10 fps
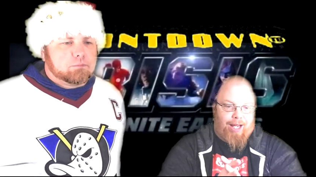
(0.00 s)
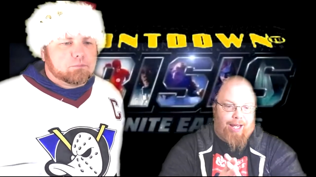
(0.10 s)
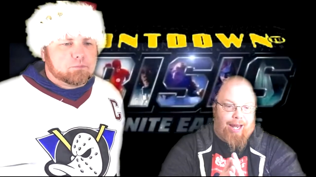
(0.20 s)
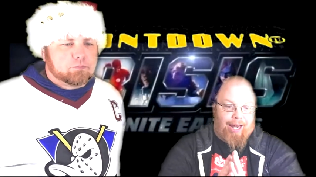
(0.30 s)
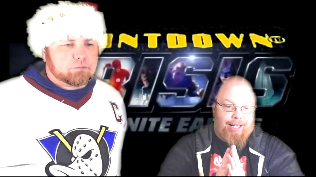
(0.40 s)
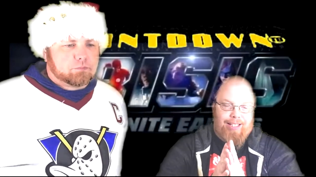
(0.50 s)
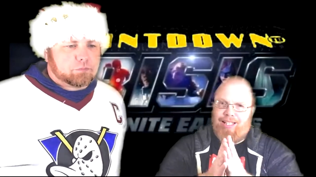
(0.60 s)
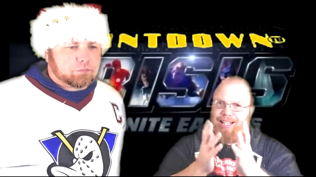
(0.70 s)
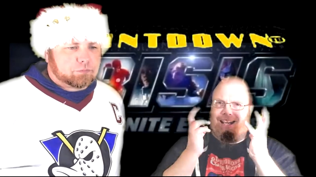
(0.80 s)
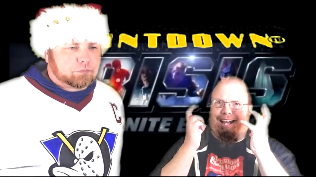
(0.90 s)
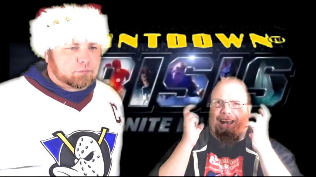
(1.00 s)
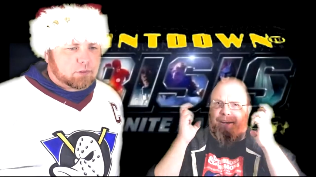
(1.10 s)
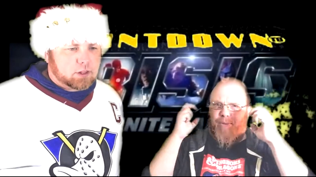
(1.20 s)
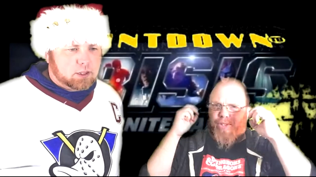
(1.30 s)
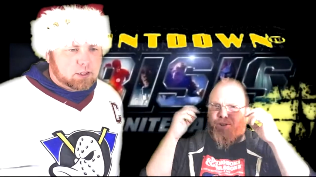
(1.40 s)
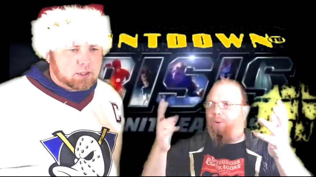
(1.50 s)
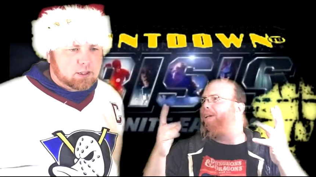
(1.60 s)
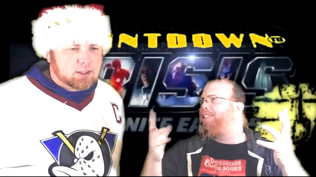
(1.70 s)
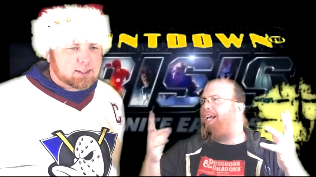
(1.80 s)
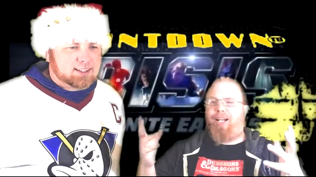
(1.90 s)
Speaker 1: And I was so
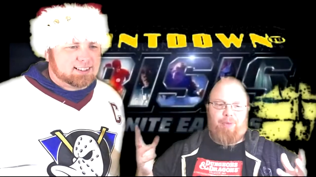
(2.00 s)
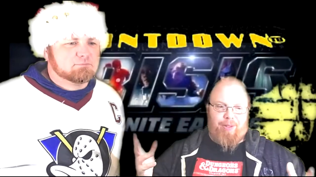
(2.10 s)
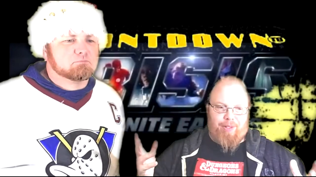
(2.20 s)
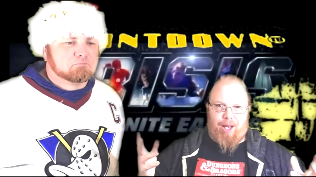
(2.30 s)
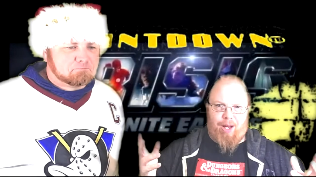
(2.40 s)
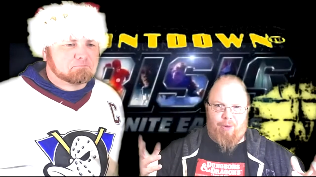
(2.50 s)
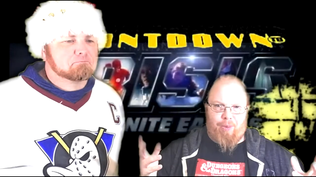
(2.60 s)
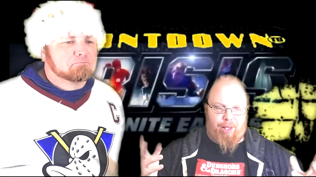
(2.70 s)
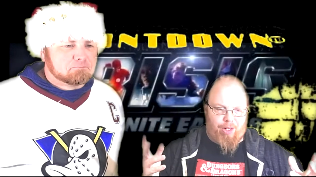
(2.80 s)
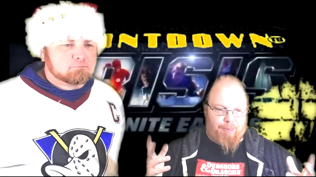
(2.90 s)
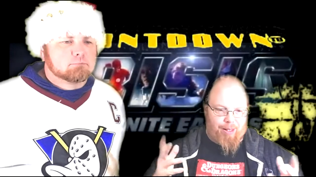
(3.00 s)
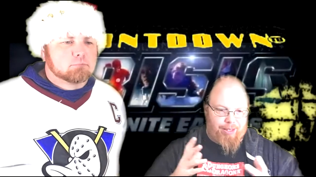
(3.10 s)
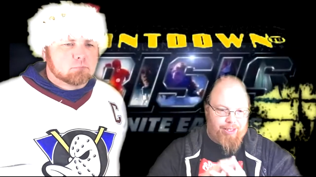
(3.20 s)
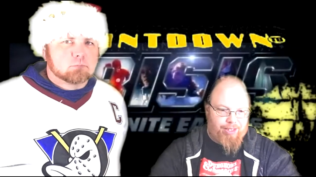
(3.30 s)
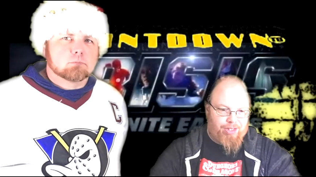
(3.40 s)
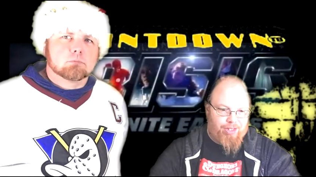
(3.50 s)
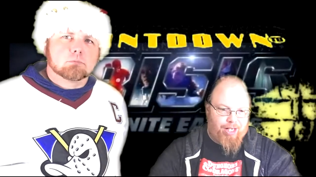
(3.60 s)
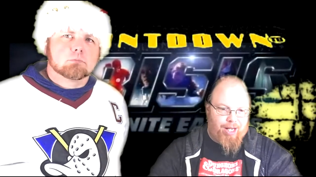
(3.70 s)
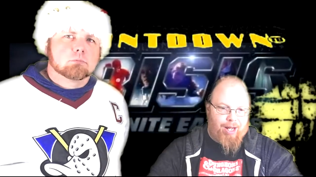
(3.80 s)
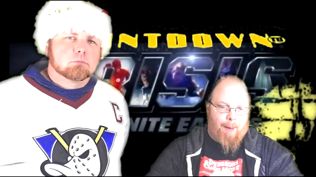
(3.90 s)
excited when we heard about this.
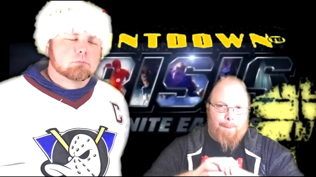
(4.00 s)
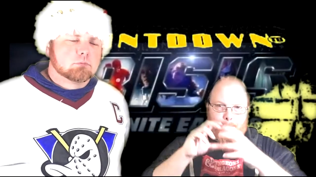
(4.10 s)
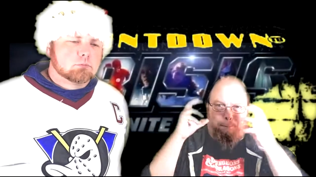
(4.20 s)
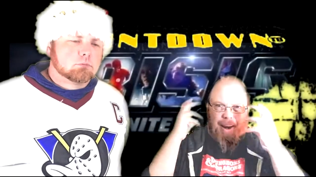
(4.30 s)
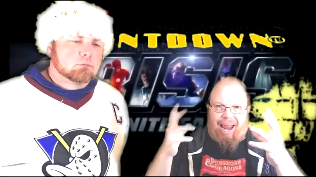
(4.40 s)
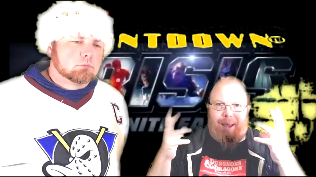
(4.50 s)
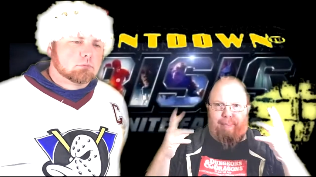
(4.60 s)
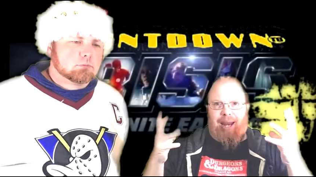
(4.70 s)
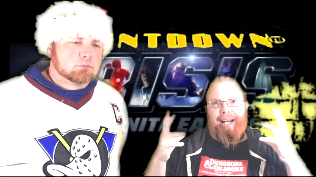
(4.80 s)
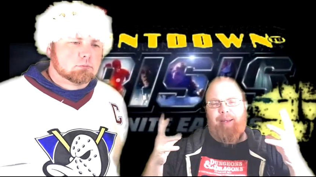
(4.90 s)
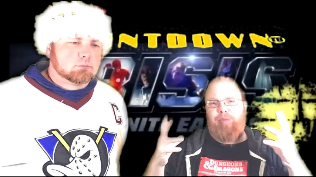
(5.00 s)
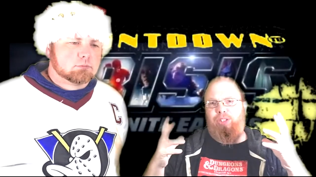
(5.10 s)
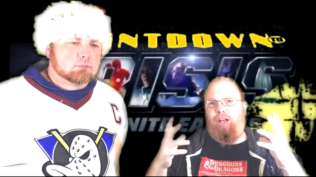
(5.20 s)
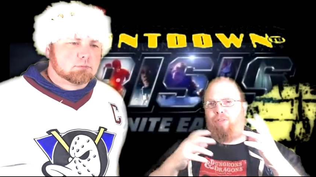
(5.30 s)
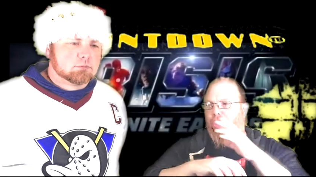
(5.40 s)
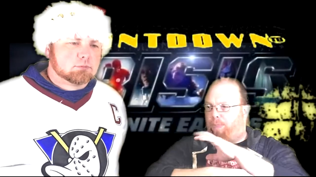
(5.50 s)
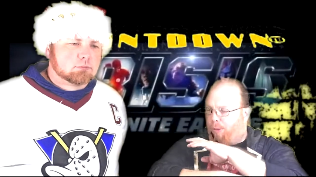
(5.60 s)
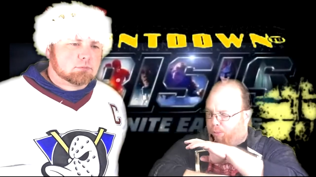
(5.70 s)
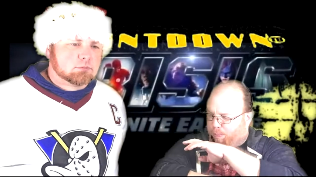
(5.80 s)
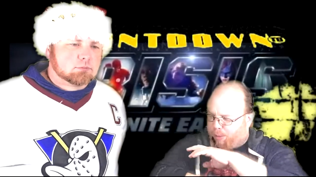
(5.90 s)
Batman himself, the
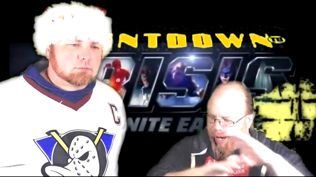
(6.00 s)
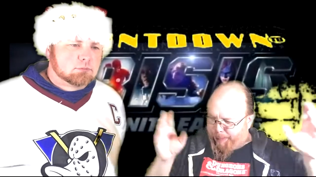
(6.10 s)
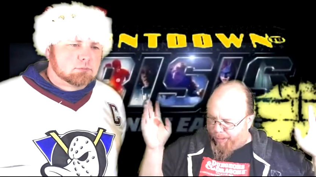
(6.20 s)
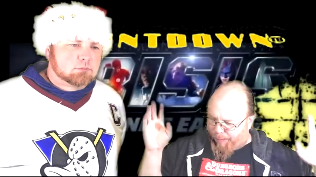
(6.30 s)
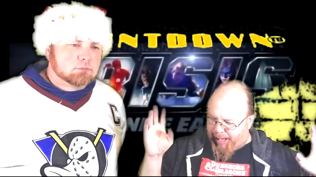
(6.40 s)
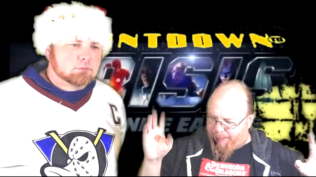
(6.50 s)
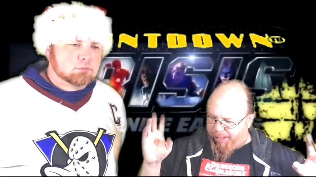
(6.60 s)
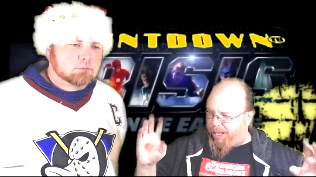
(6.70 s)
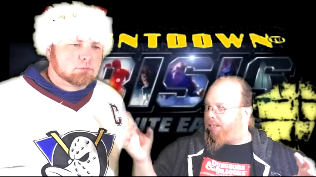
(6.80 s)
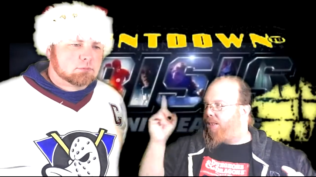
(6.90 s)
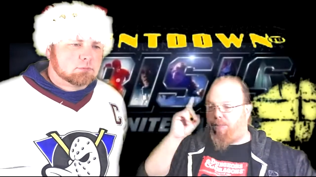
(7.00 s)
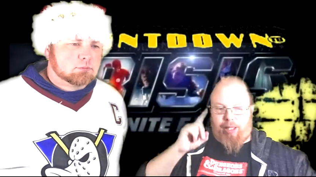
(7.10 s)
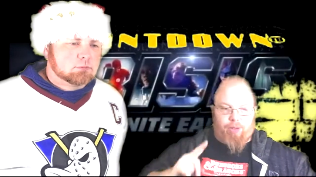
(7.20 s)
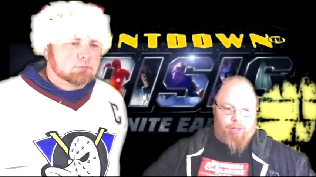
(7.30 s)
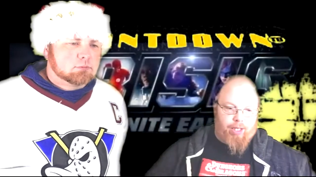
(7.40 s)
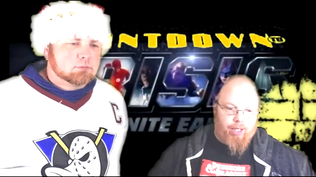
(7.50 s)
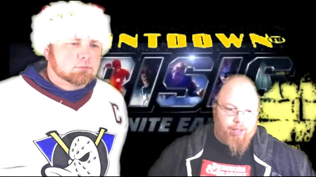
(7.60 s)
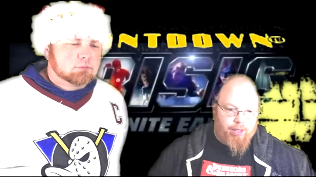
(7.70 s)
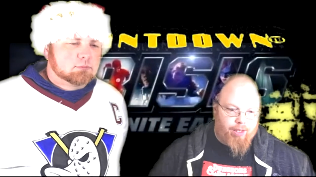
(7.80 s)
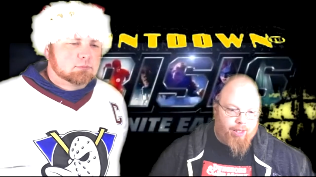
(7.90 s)
most popular Batman next to Michael
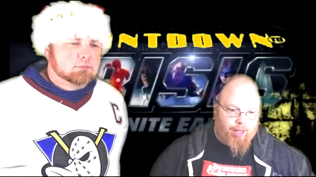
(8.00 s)
Keaton,